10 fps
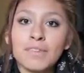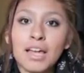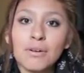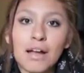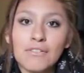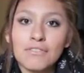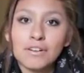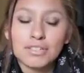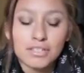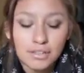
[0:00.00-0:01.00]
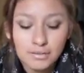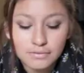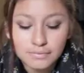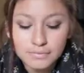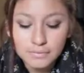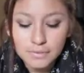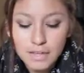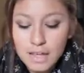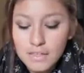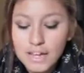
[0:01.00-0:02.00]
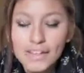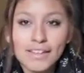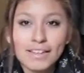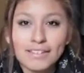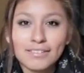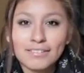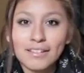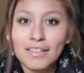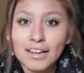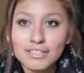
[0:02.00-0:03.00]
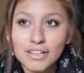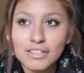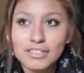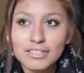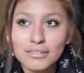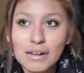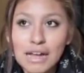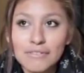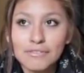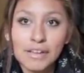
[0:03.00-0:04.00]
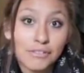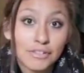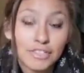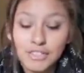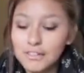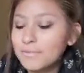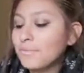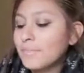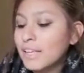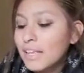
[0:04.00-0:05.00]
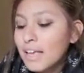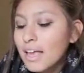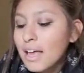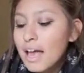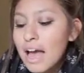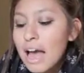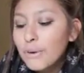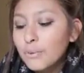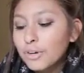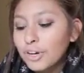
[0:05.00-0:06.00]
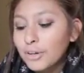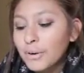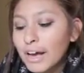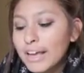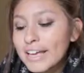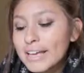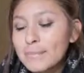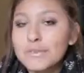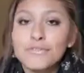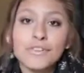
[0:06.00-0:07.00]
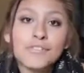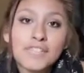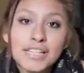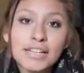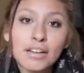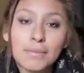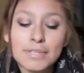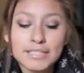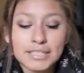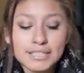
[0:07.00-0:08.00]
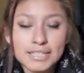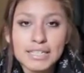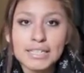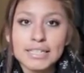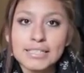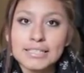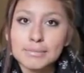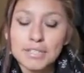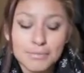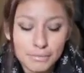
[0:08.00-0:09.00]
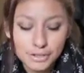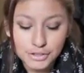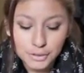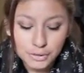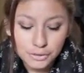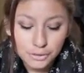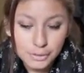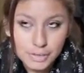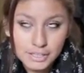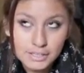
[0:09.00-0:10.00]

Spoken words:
I don't have a favorite song. I got like a lot of songs. I don't have a favorite song. How old are you? I am 15, gonna be 16 in September, so 2